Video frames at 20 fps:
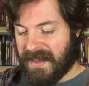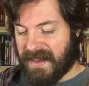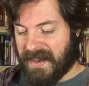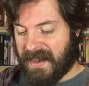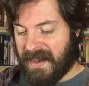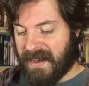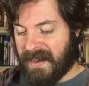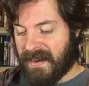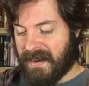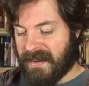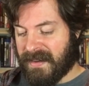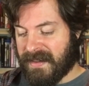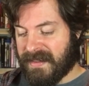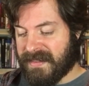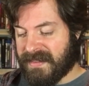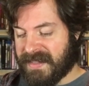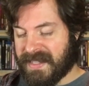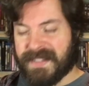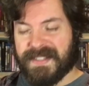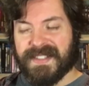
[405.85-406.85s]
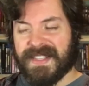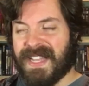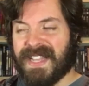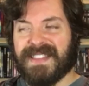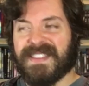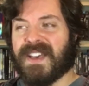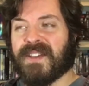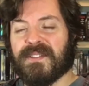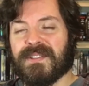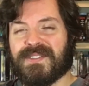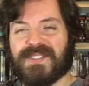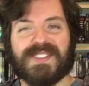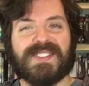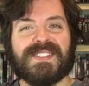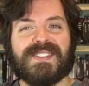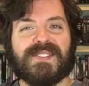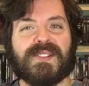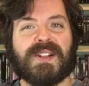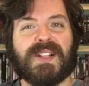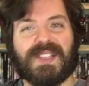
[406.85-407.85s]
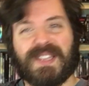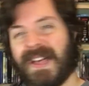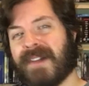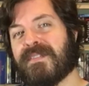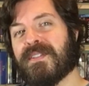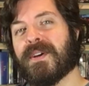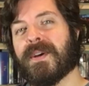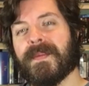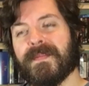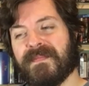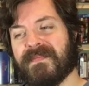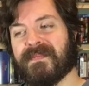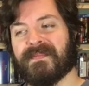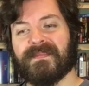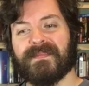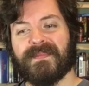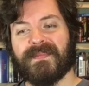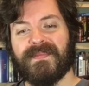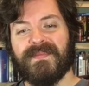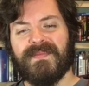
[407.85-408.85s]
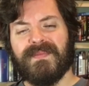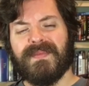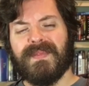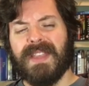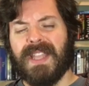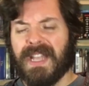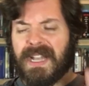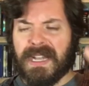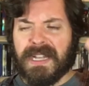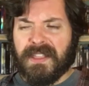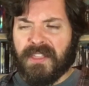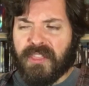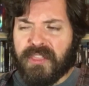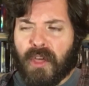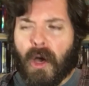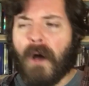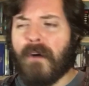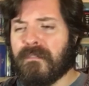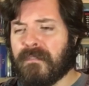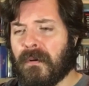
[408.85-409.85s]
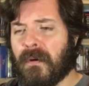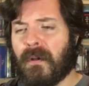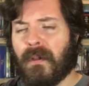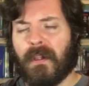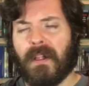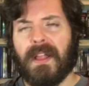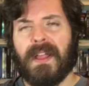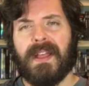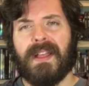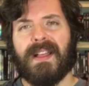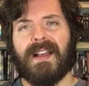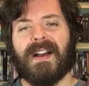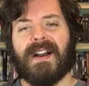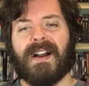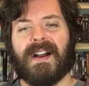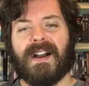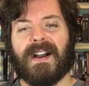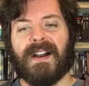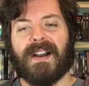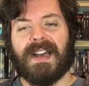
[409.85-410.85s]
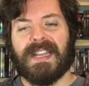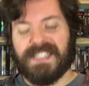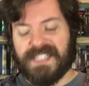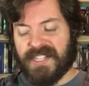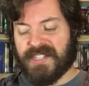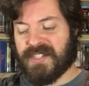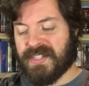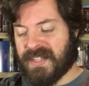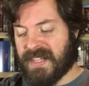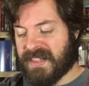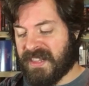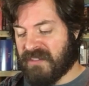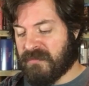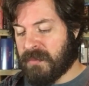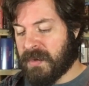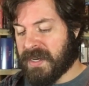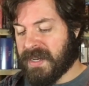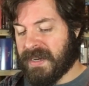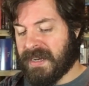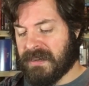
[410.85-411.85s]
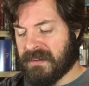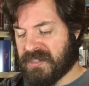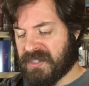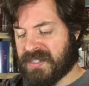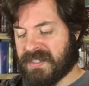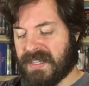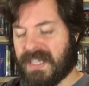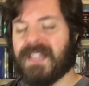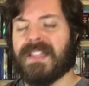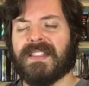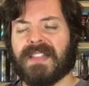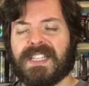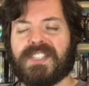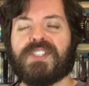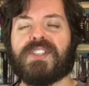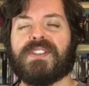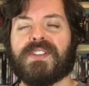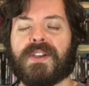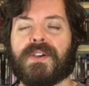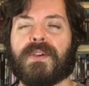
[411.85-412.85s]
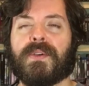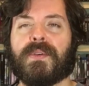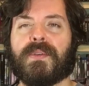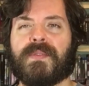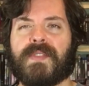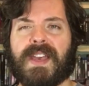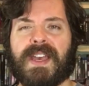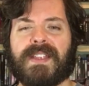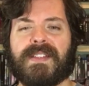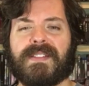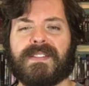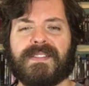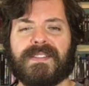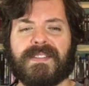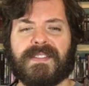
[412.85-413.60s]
Uh, that's another just little clever, thoughtful uh, addition that they've put in here. Just it lets you know that